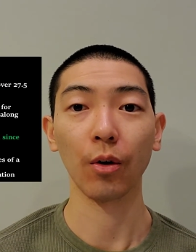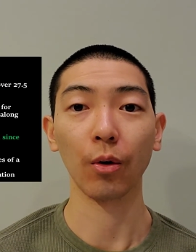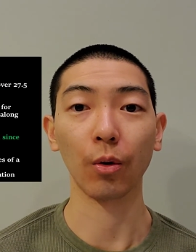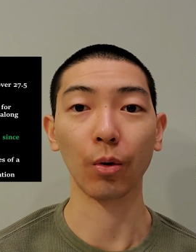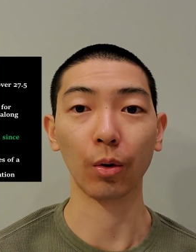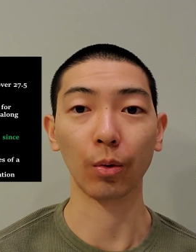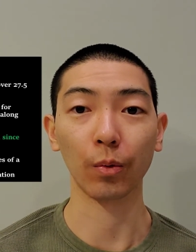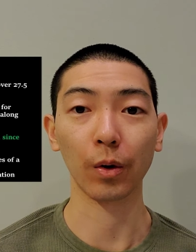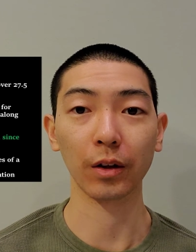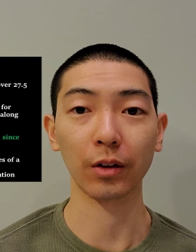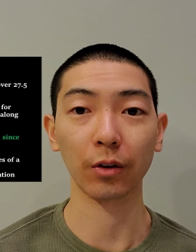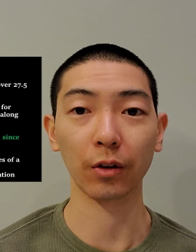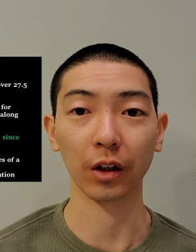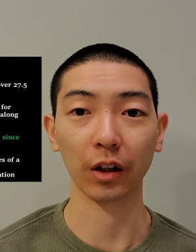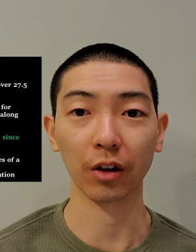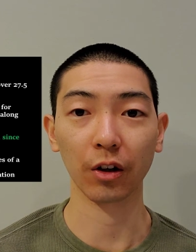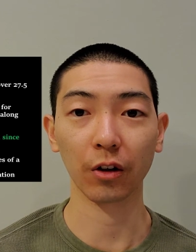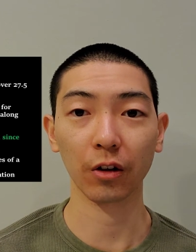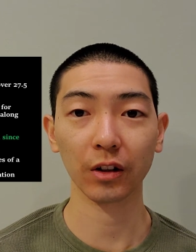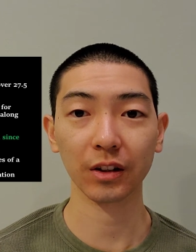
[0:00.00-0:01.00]
or whether a
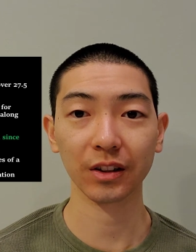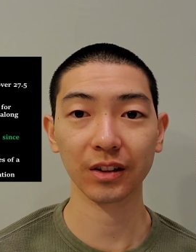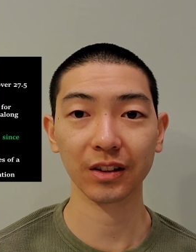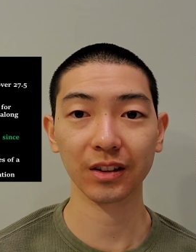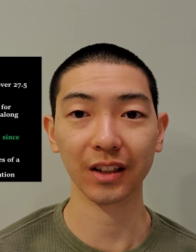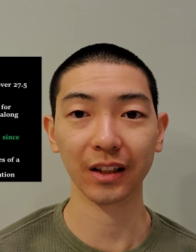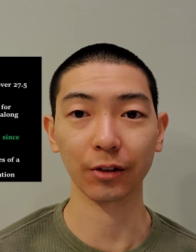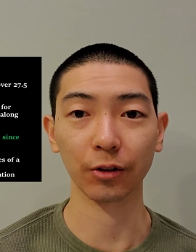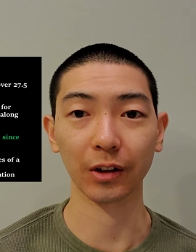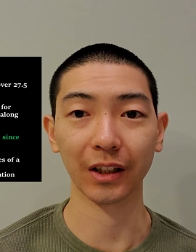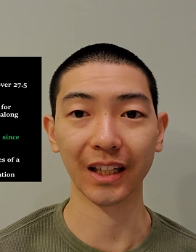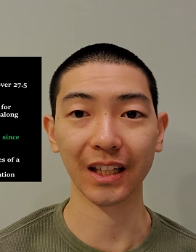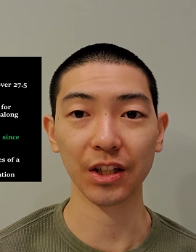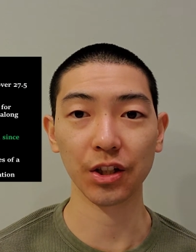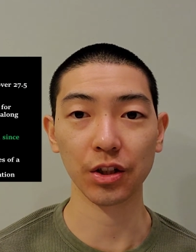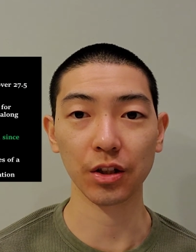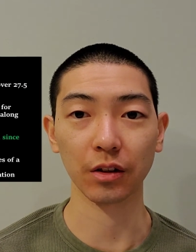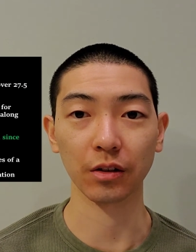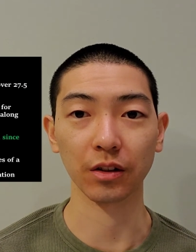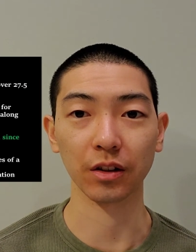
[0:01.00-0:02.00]
cost
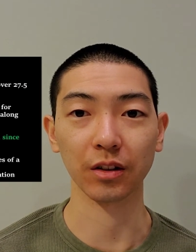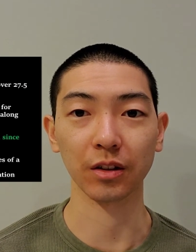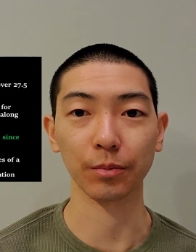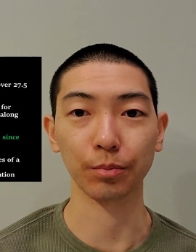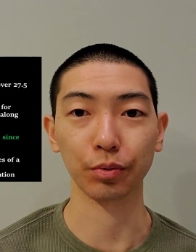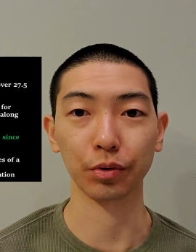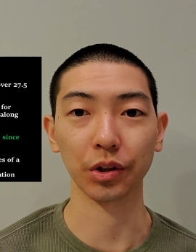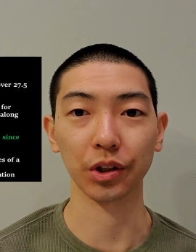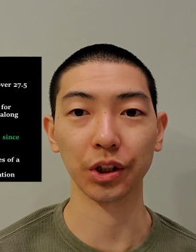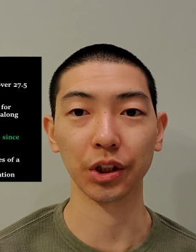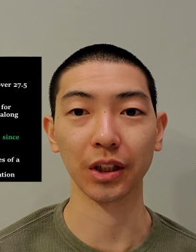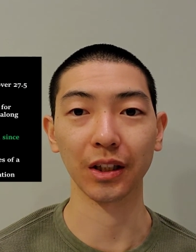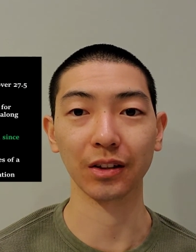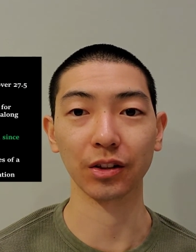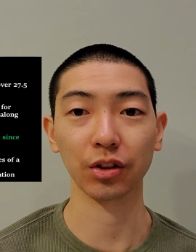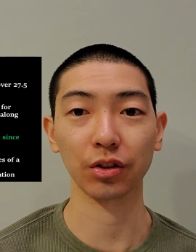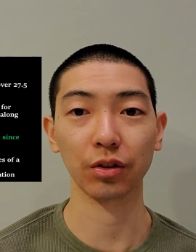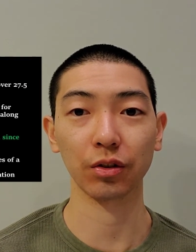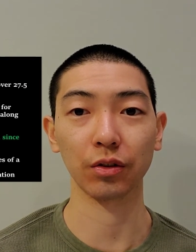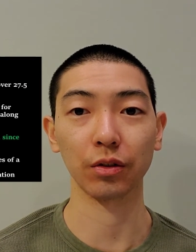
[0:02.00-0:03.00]
segregation to depreciate
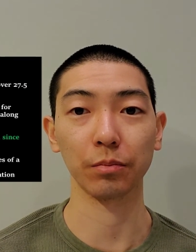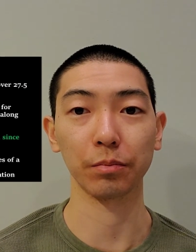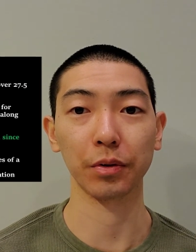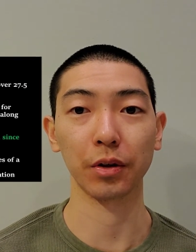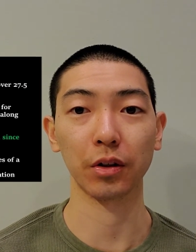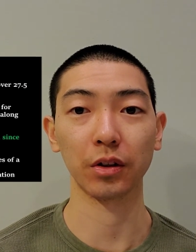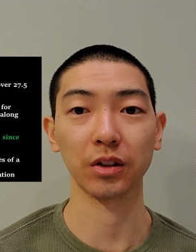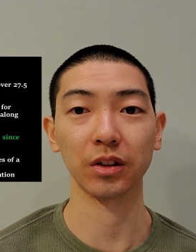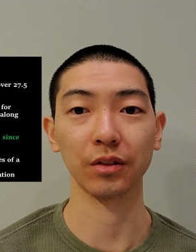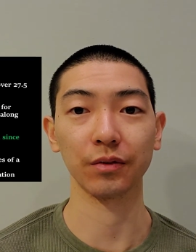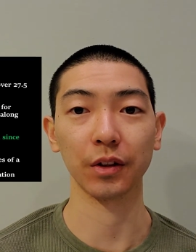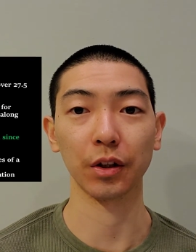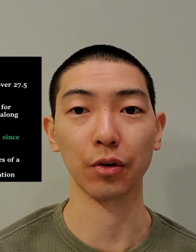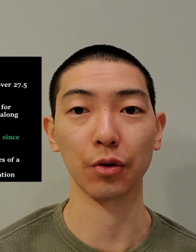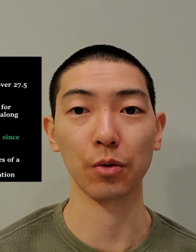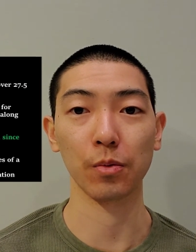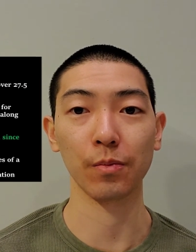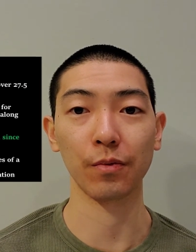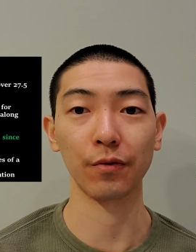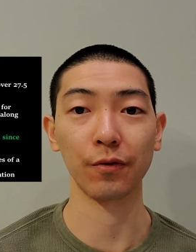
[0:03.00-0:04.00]
certain parts of a
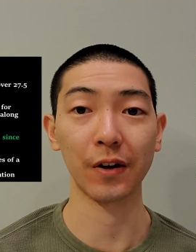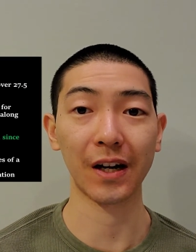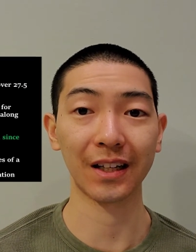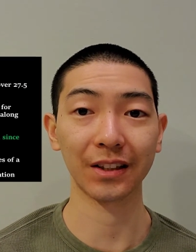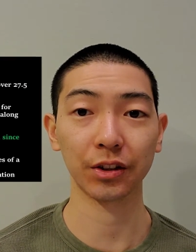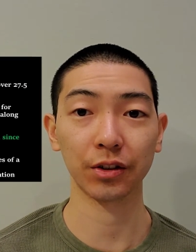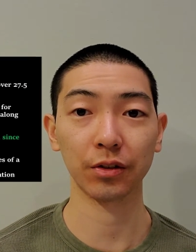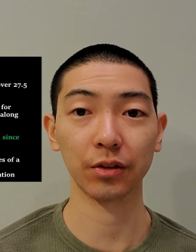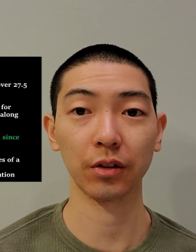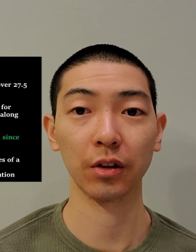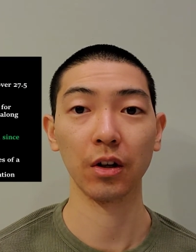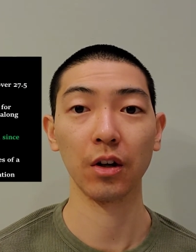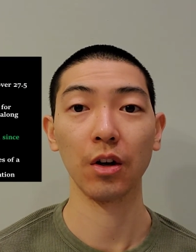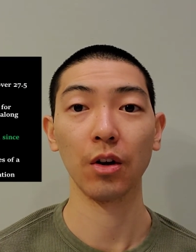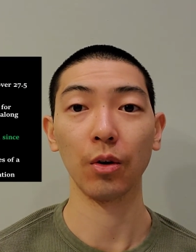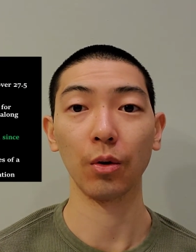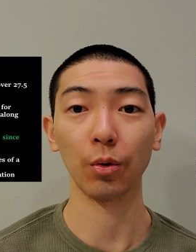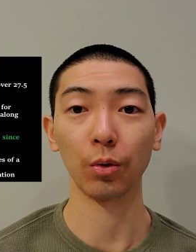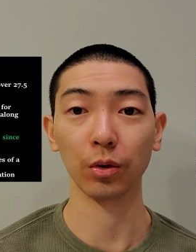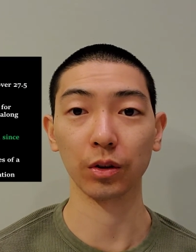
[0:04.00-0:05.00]
home faster
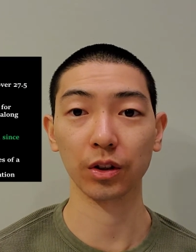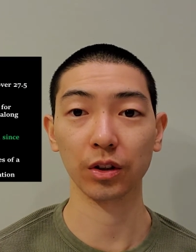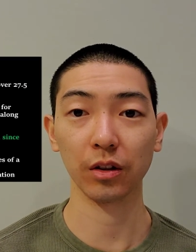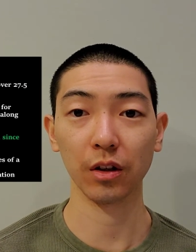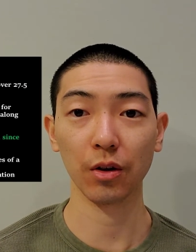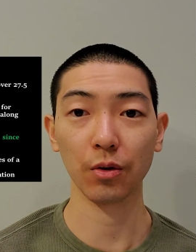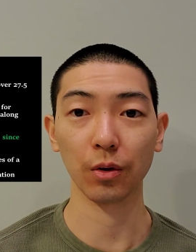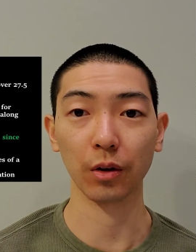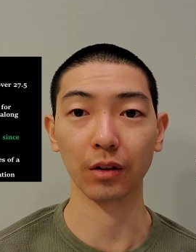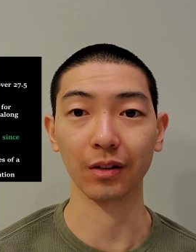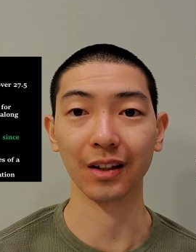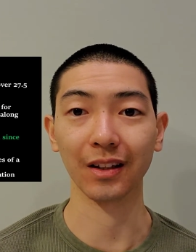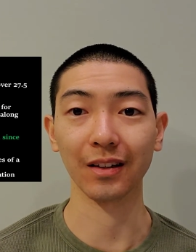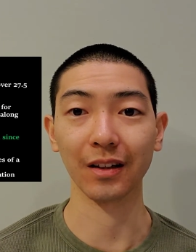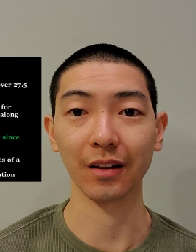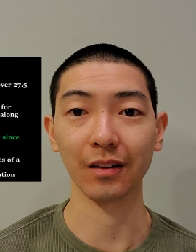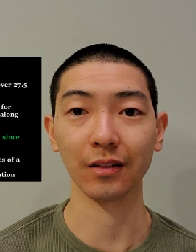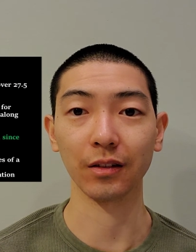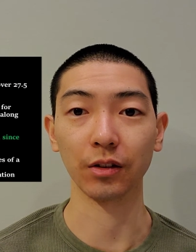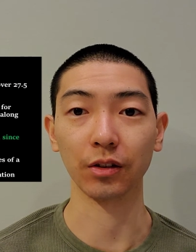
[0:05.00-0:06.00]
or slower than
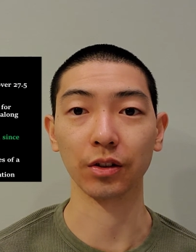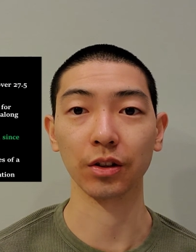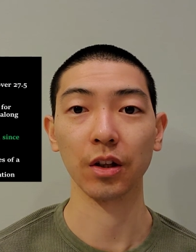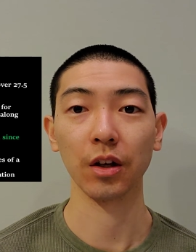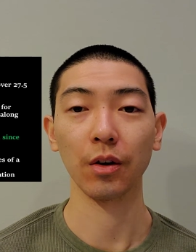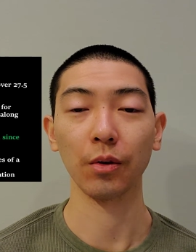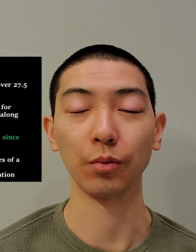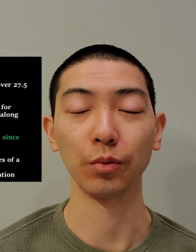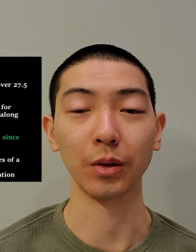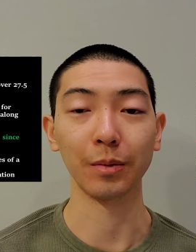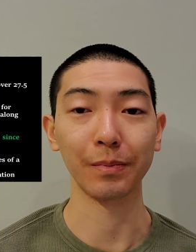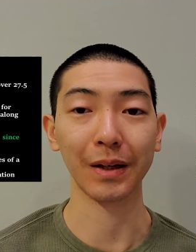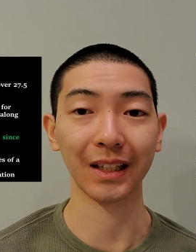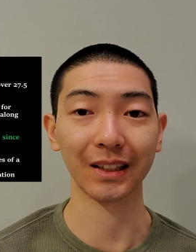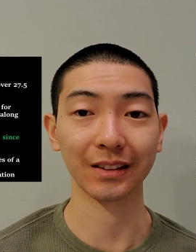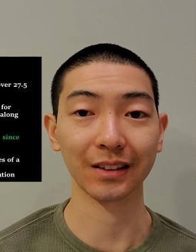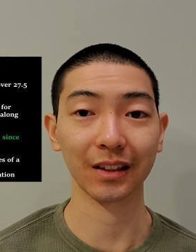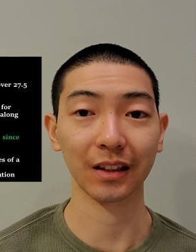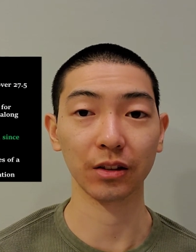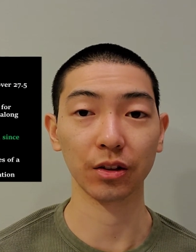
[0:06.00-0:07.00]
others would make
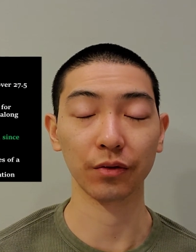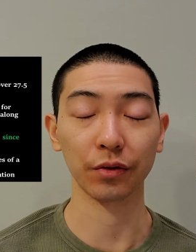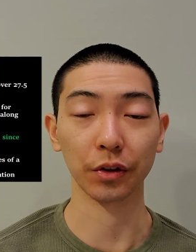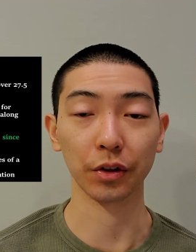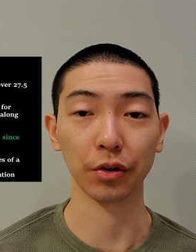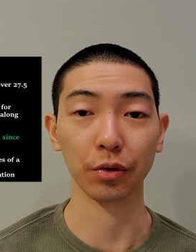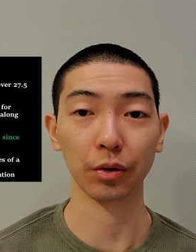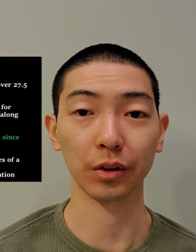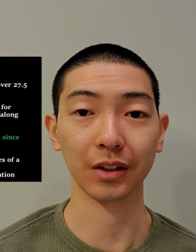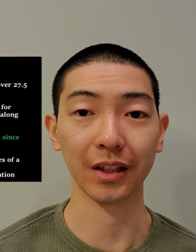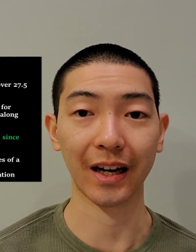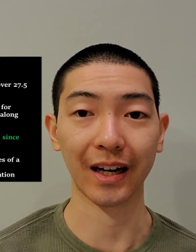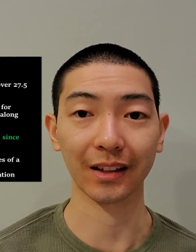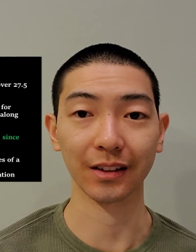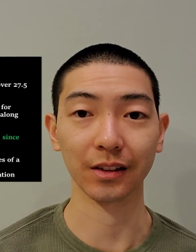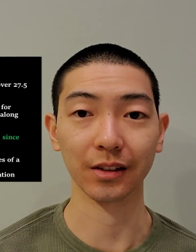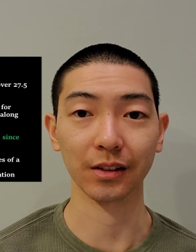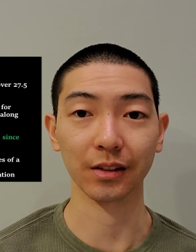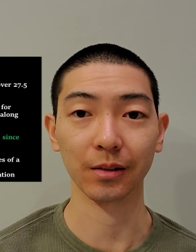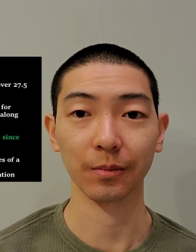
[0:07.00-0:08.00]
sense for your
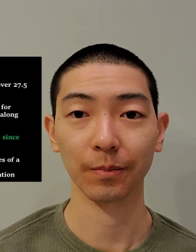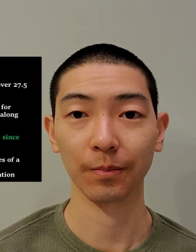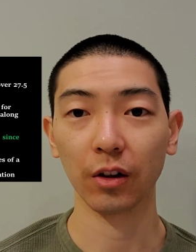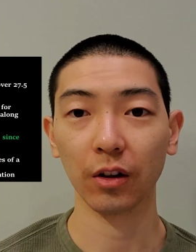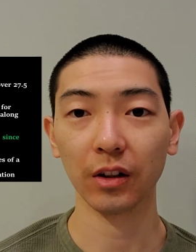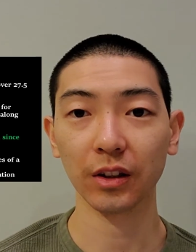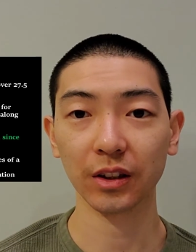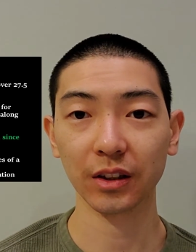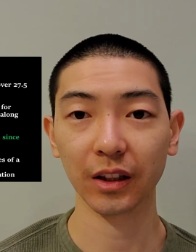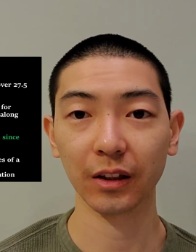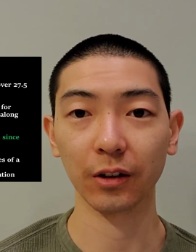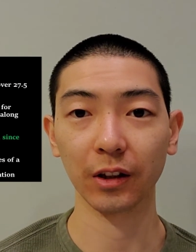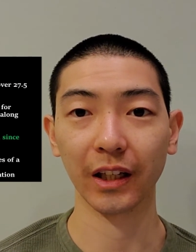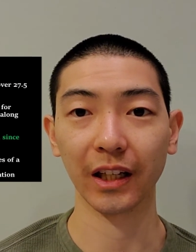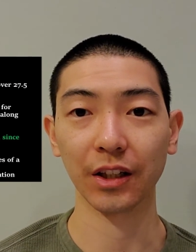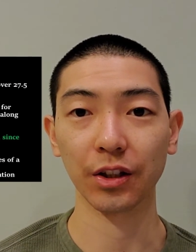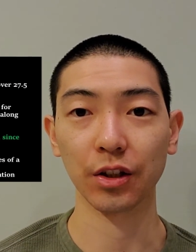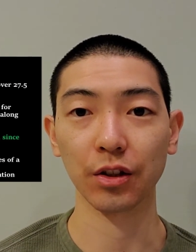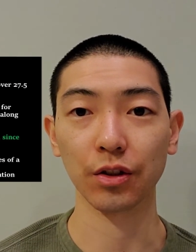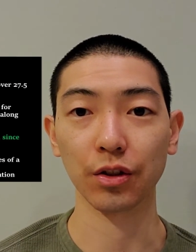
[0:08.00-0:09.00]
taxes. Cost
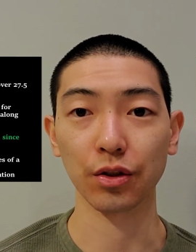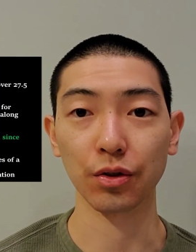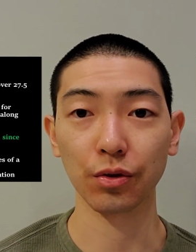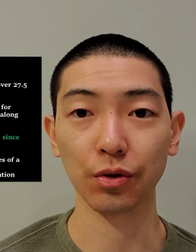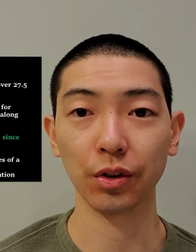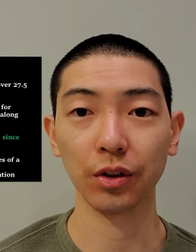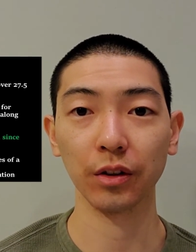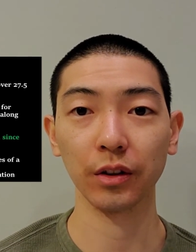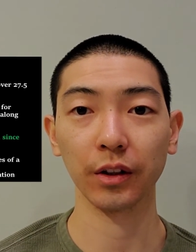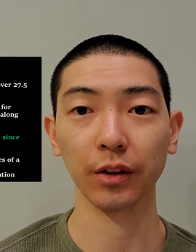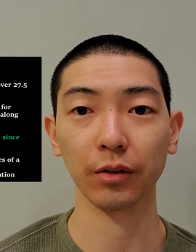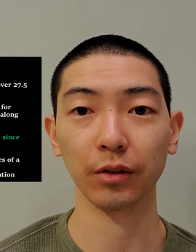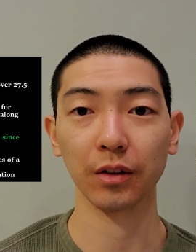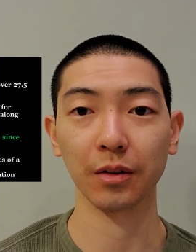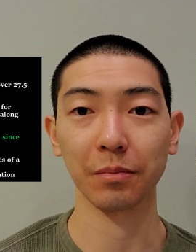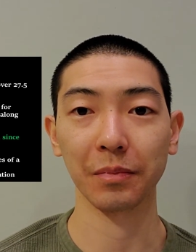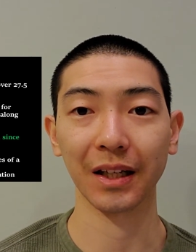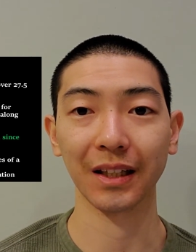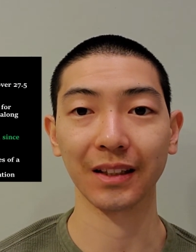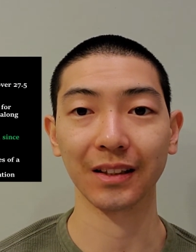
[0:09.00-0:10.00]
segregation usually only
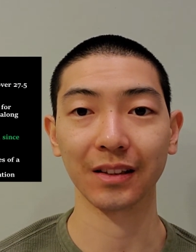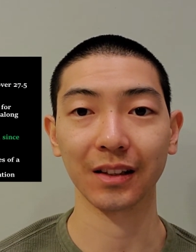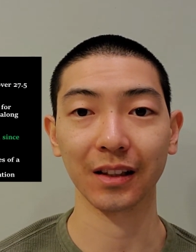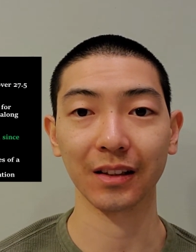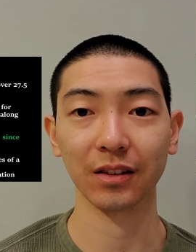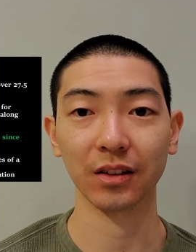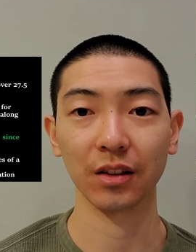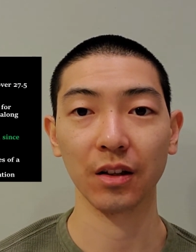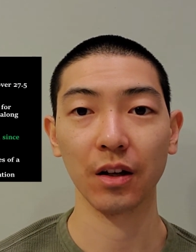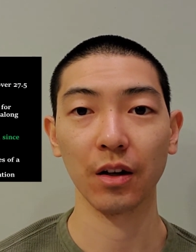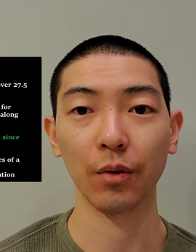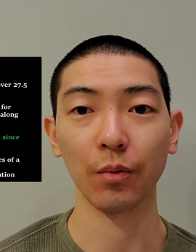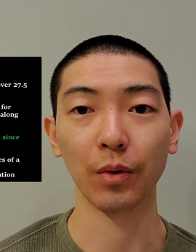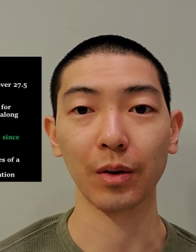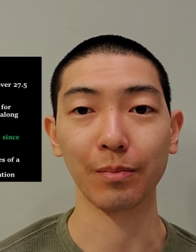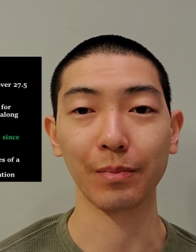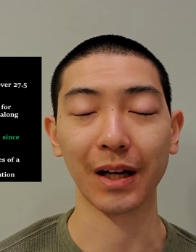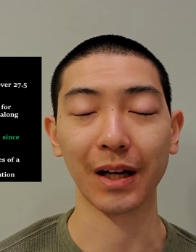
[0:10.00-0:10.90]
makes sense when